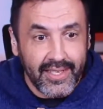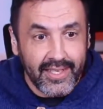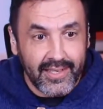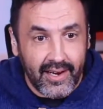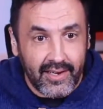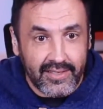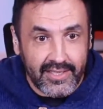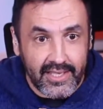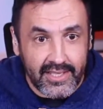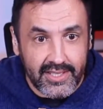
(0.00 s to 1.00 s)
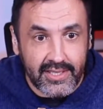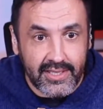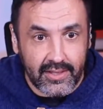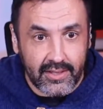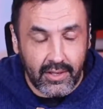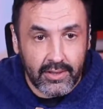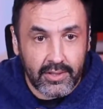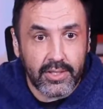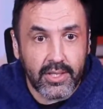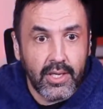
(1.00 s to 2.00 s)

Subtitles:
they are changing the colors.